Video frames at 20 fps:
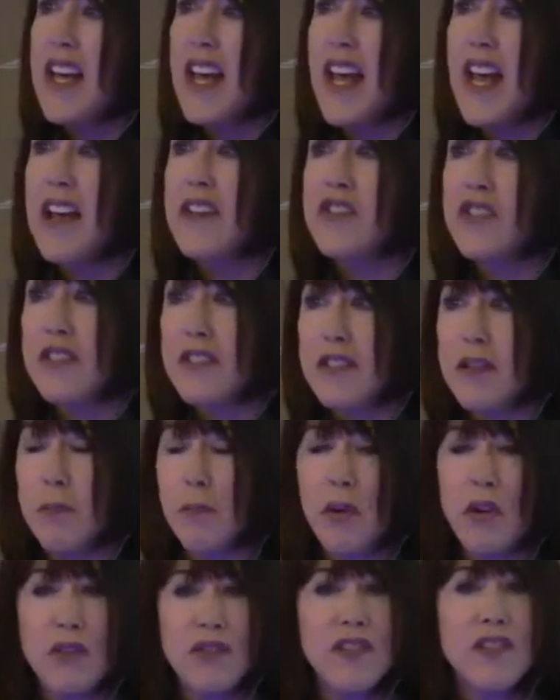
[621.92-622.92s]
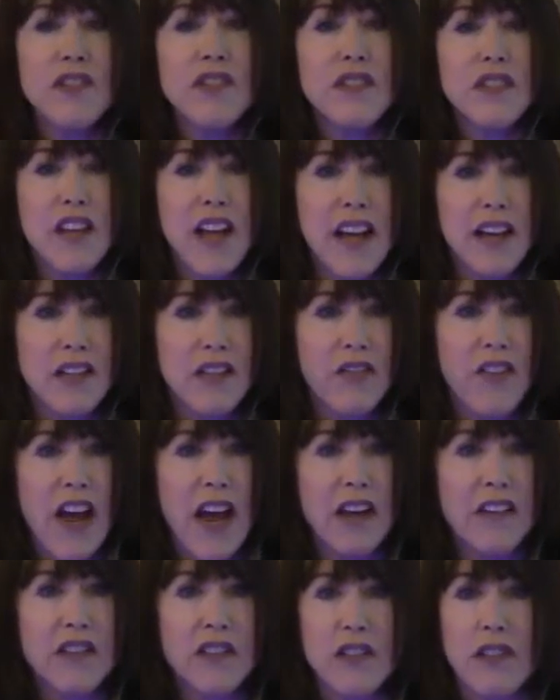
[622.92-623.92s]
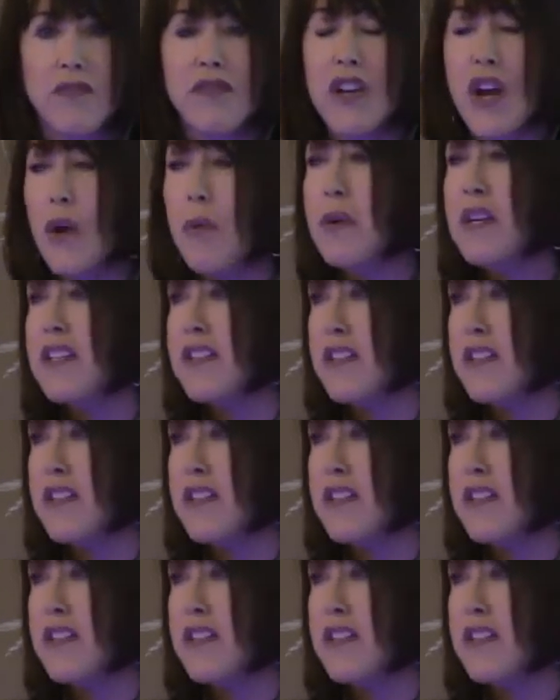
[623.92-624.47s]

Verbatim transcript: And just the personal satisfaction of knowing